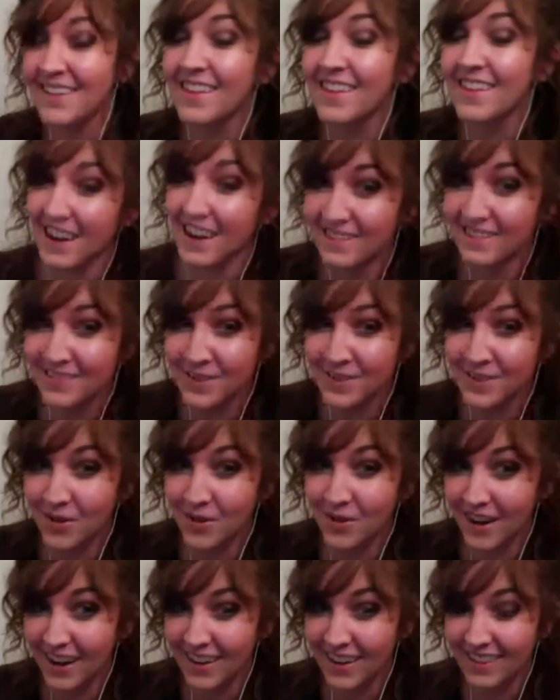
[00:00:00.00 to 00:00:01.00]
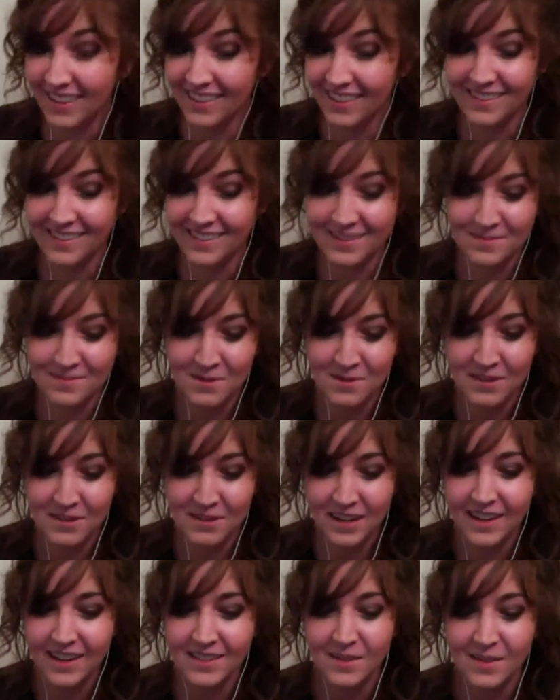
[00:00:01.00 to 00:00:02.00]
that at its core, this
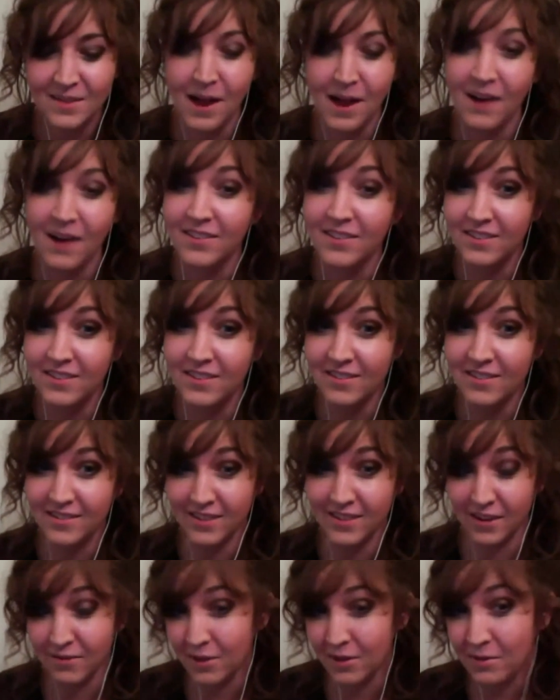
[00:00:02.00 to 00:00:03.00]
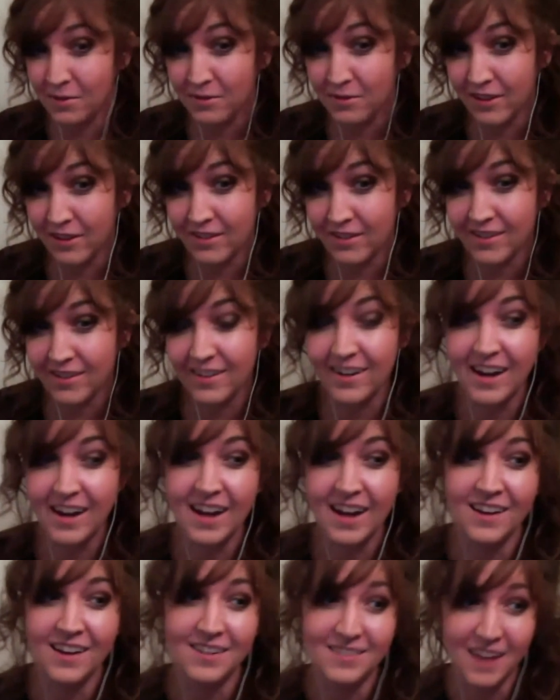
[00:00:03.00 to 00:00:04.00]
movie is about a stuffy professor
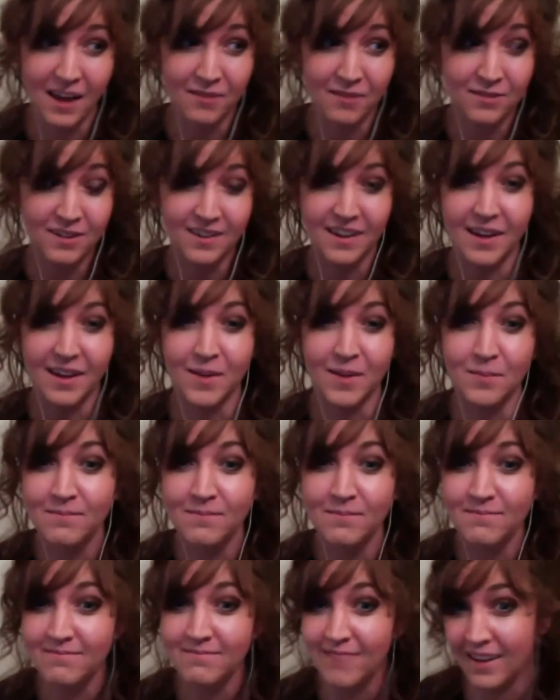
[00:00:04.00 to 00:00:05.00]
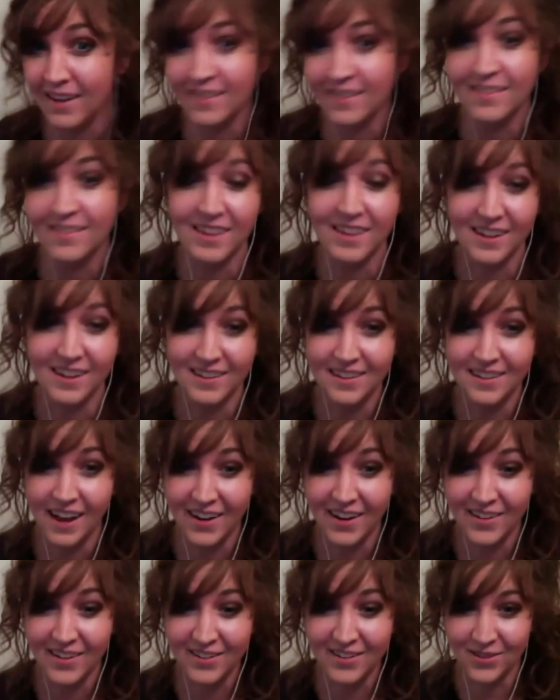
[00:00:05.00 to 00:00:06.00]
and a daffy dame. That is the
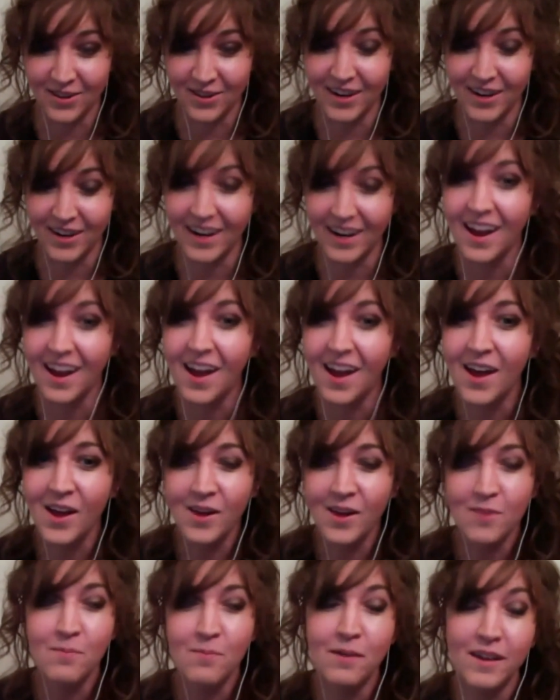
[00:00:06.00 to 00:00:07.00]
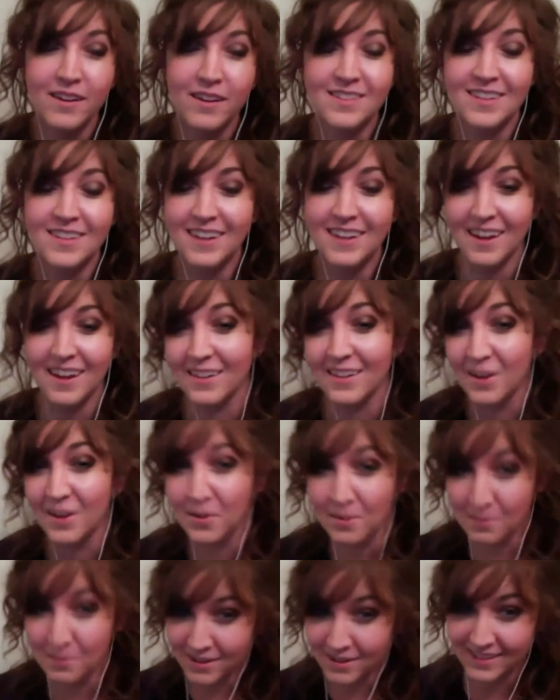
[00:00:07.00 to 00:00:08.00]
entire story. But to get a
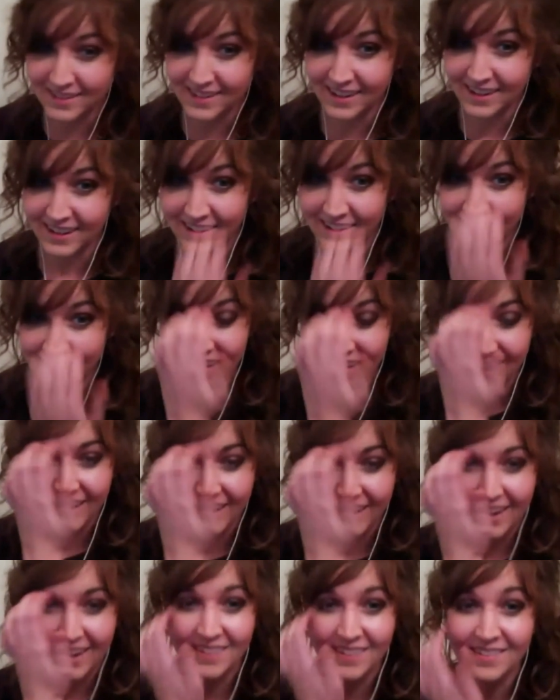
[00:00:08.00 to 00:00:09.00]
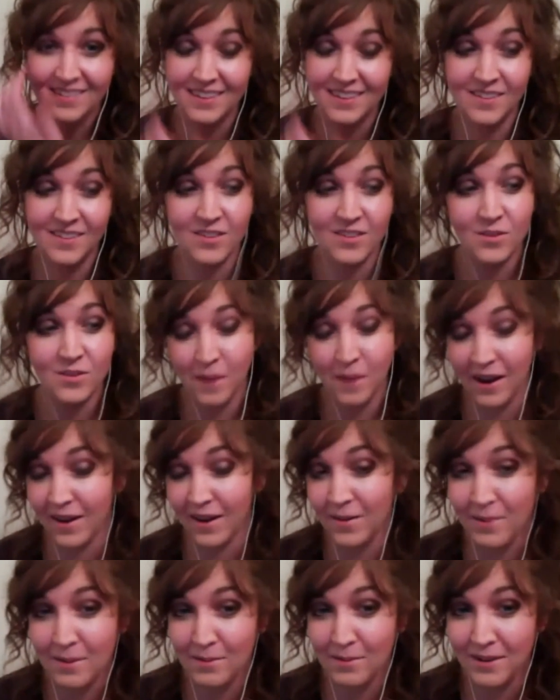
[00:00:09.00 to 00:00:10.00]
little bit more detailed, it's
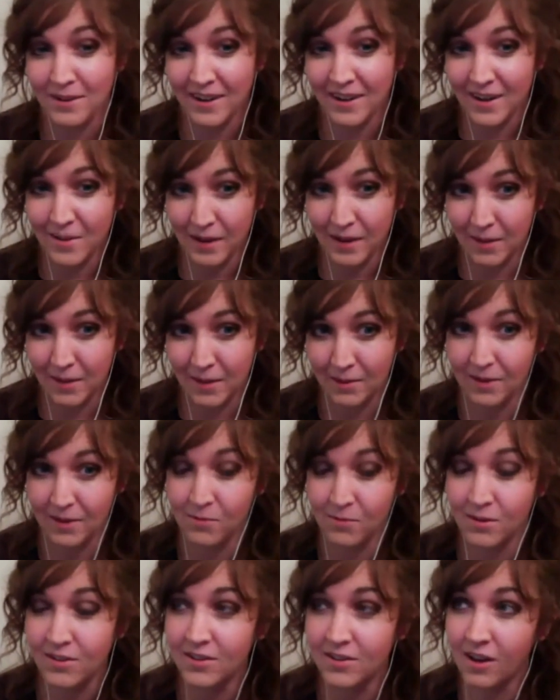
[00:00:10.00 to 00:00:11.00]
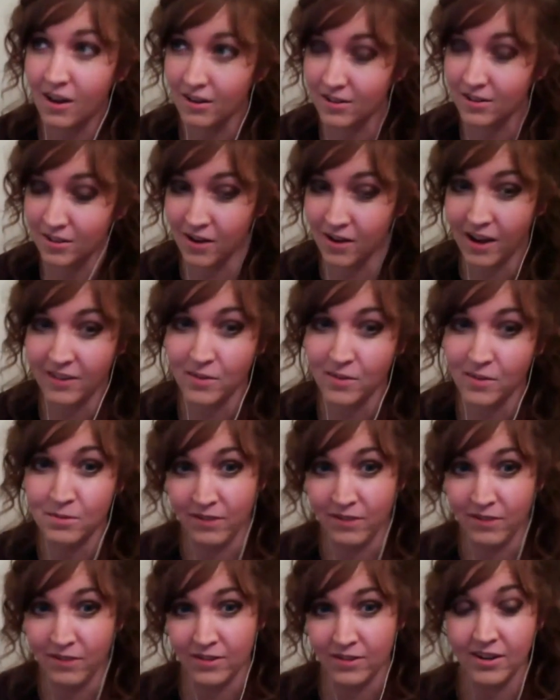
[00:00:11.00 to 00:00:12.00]
inspired by Bringing Up Baby, which also has a
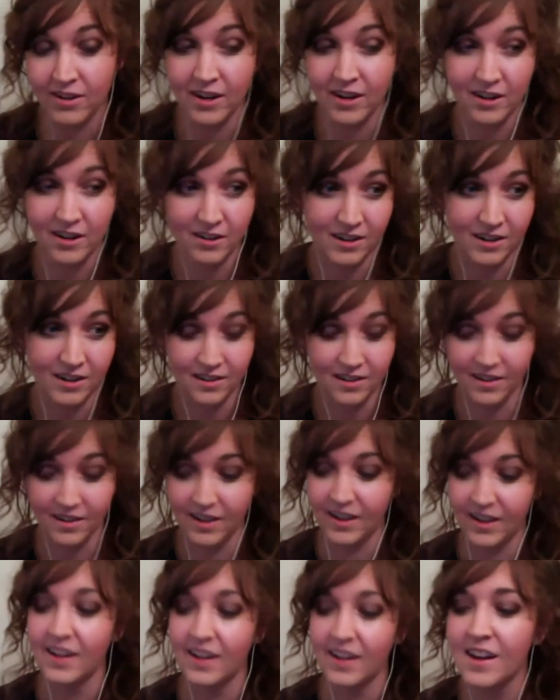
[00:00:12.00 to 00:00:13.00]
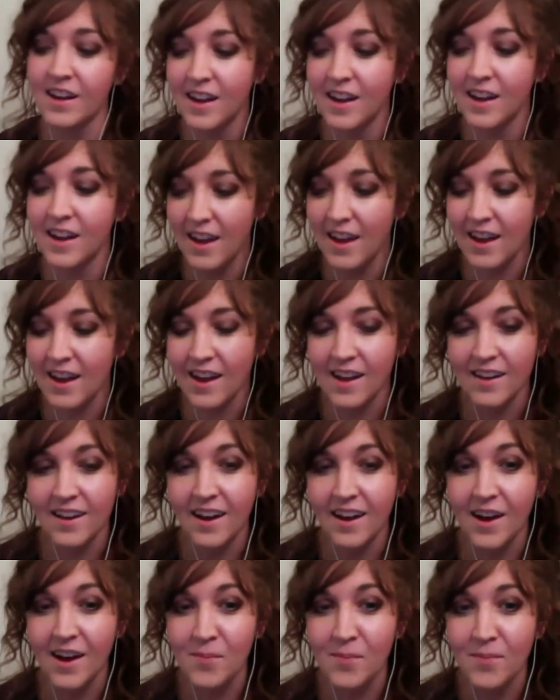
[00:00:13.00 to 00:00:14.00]
professor and a crazy lady.
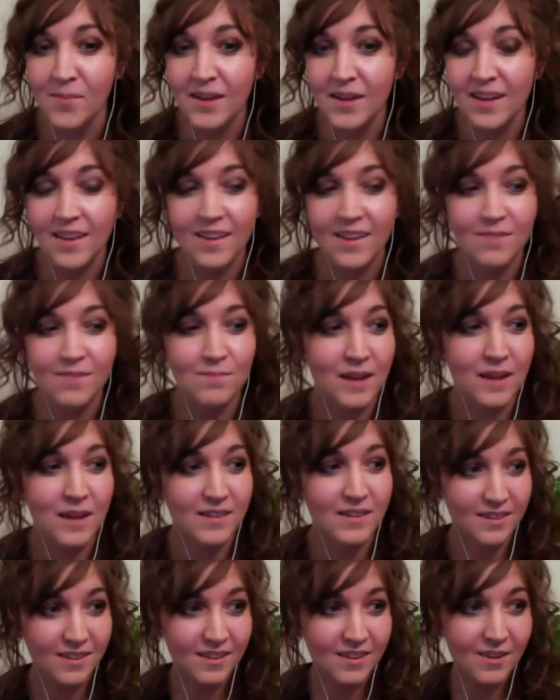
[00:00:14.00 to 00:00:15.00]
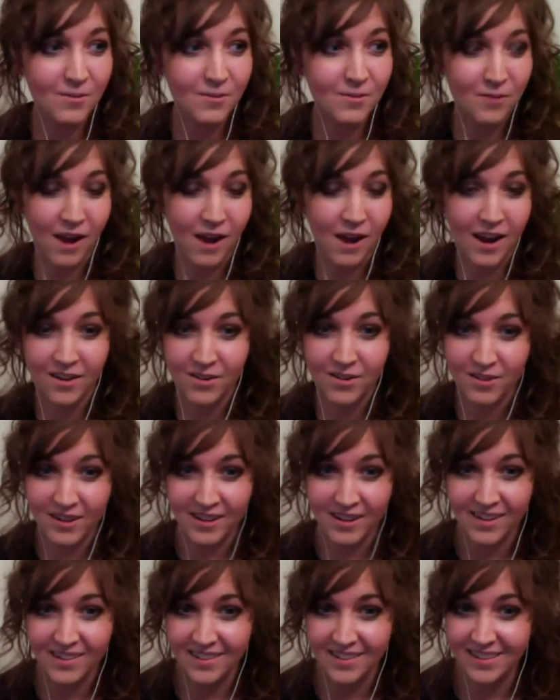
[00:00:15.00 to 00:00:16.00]
And basically, Ryan
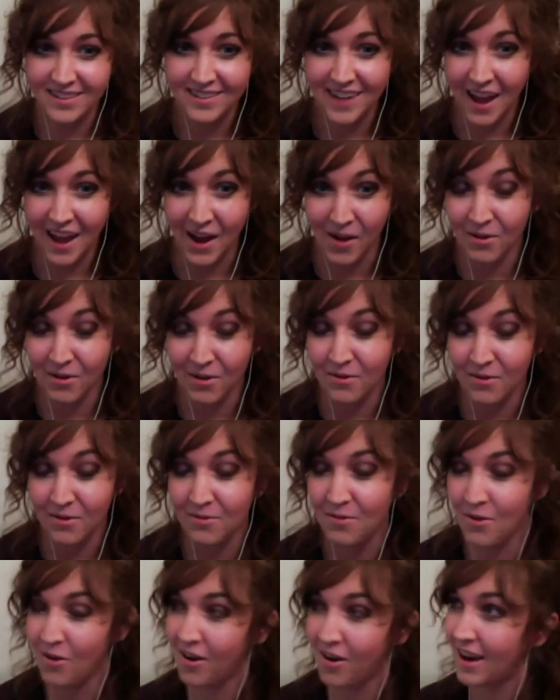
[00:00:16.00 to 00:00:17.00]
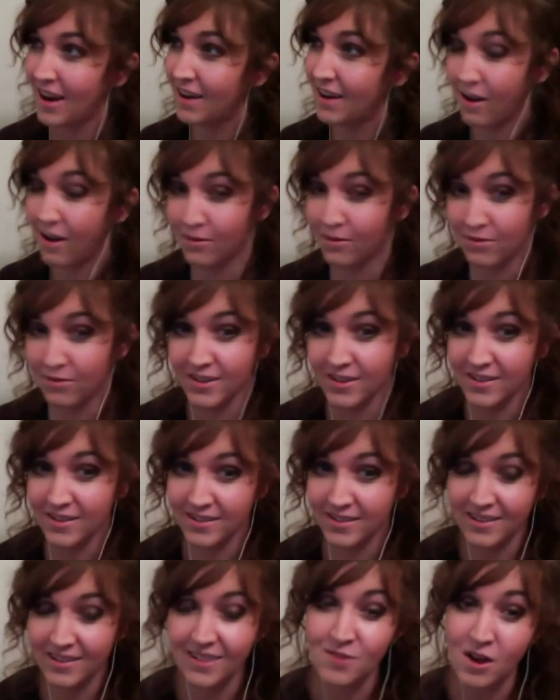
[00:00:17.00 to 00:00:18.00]
O'Neal is in town for a
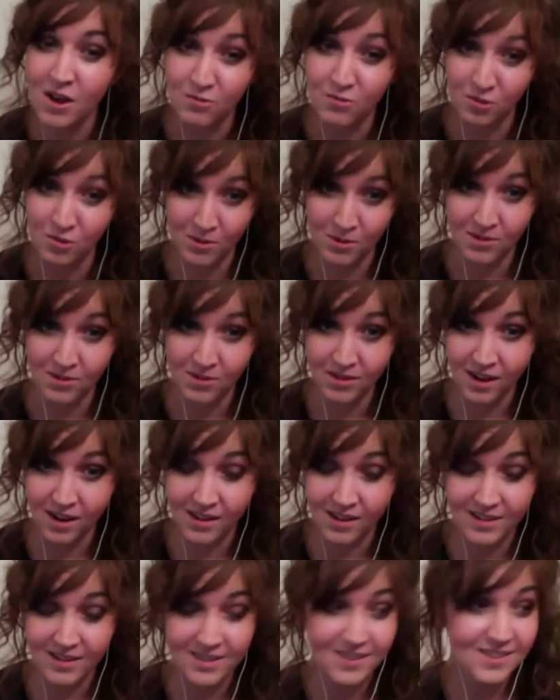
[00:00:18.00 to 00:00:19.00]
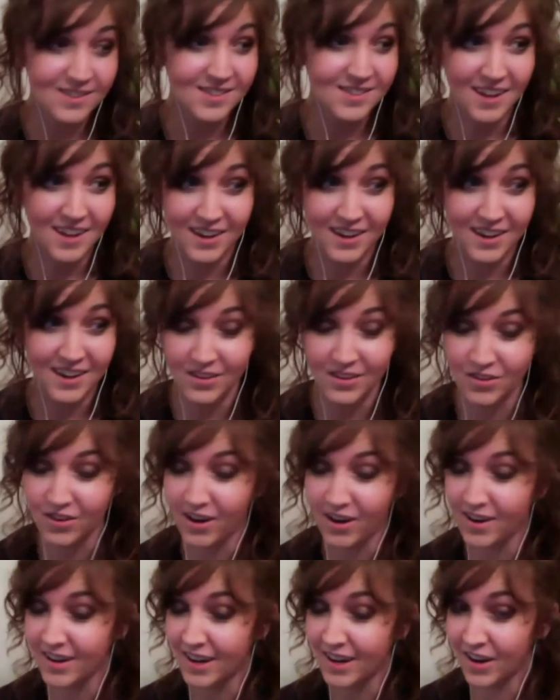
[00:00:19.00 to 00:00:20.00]
conference for musicologists, and he's
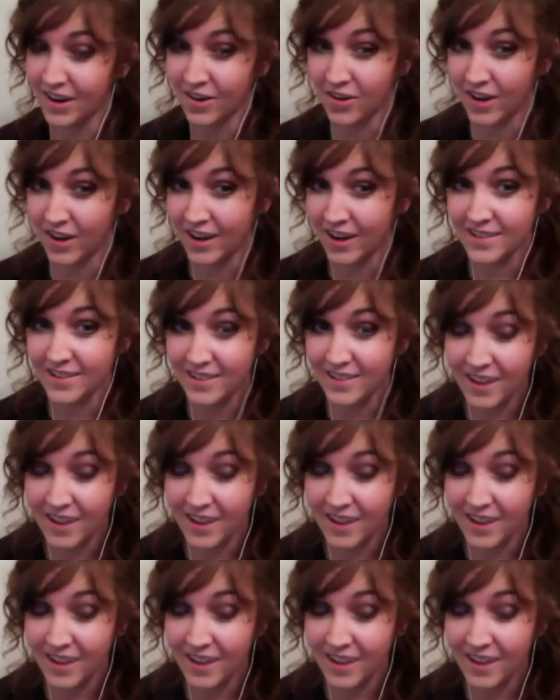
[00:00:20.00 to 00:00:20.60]
trying to get a grant